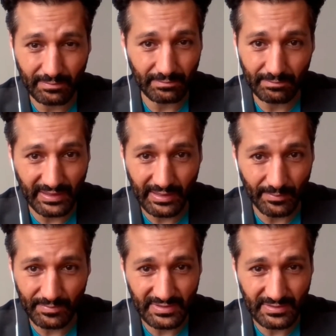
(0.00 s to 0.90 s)

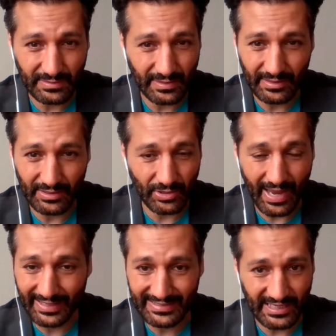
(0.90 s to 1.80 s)
becomes
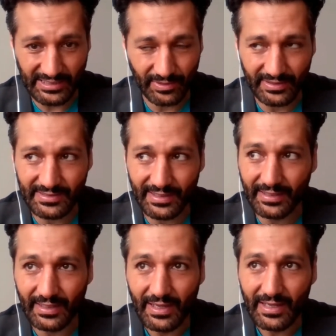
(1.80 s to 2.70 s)
accessible. It's like
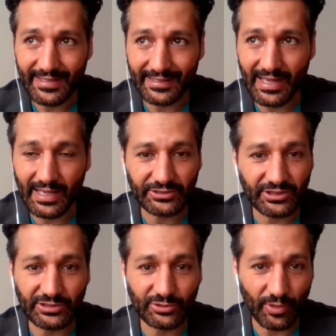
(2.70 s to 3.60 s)
technology
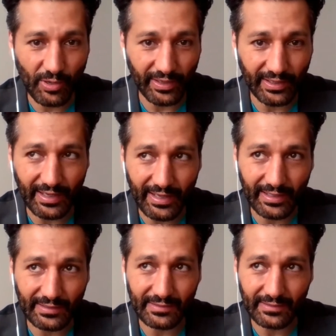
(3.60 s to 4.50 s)
is growing,
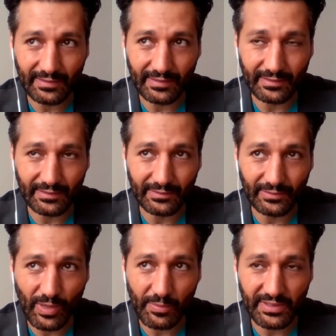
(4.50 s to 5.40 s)
and the
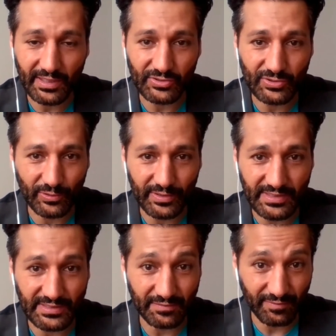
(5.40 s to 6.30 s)
way we tell stories
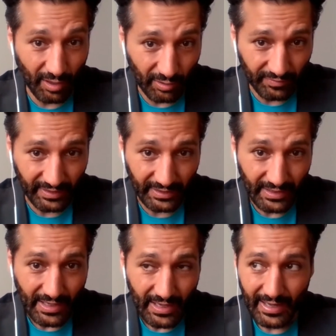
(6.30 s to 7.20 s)
is evolving.
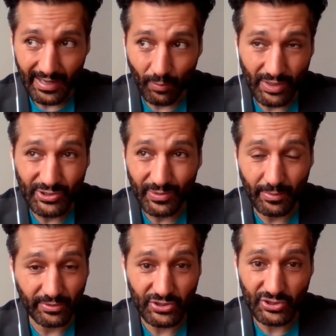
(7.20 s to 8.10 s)
And once you're
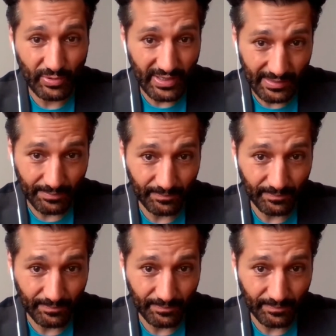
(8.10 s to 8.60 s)
able to stream,